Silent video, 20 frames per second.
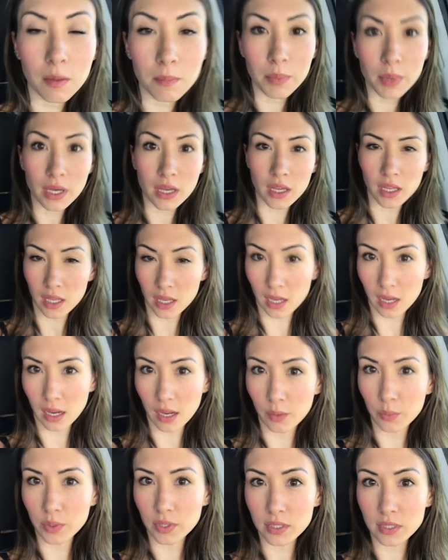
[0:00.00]
But
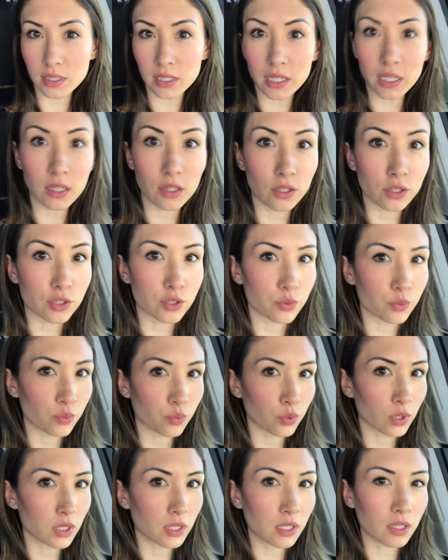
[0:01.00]
I will say it looks
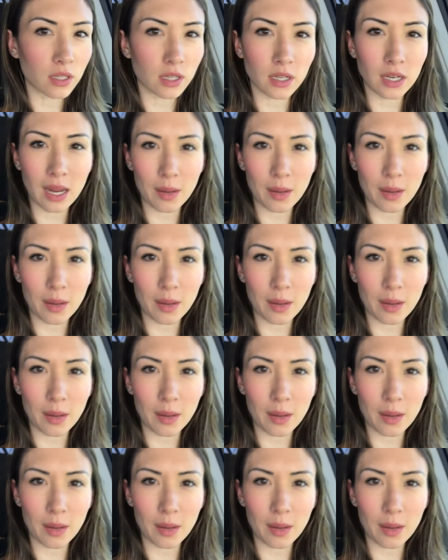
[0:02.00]
really good.